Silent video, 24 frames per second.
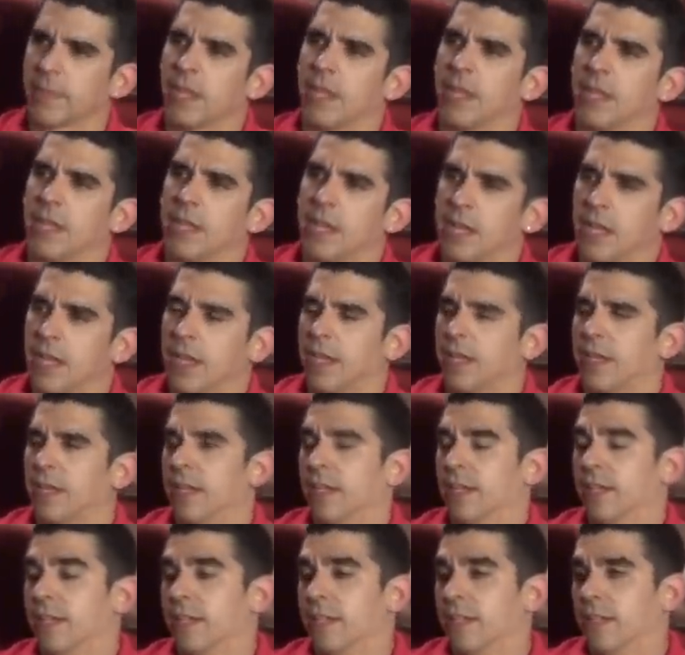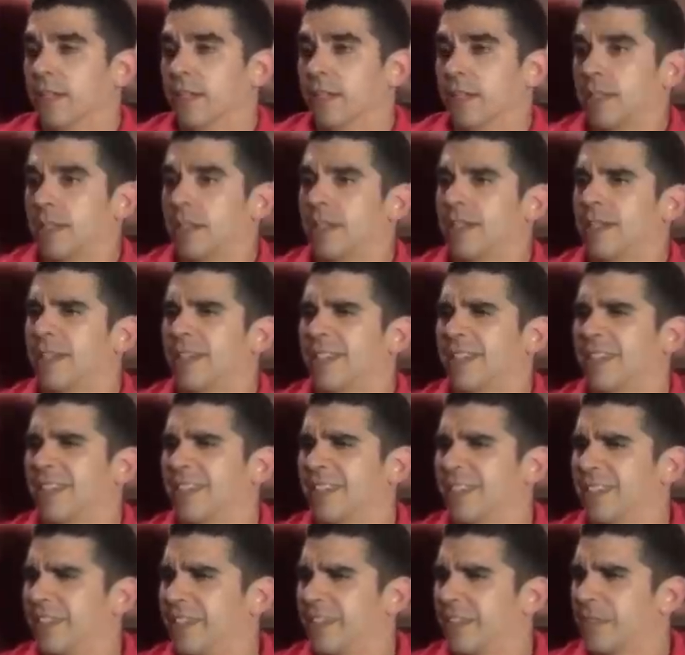
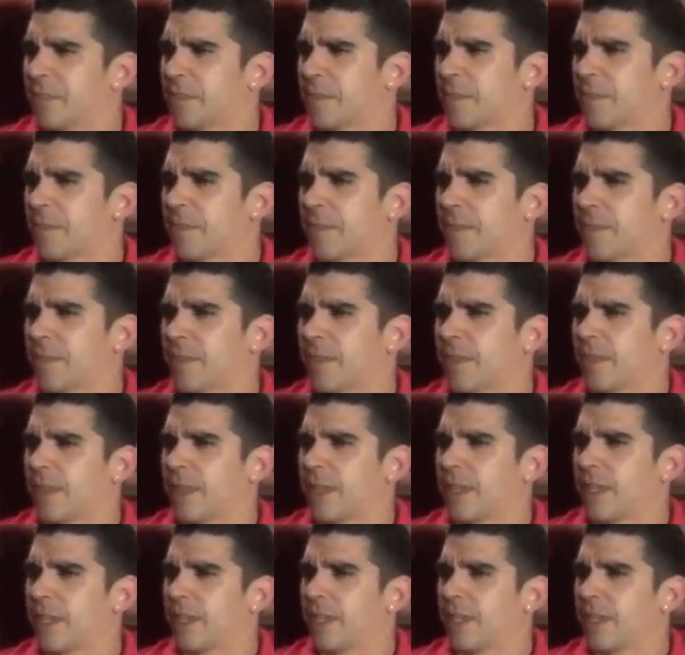This person isn't speaking.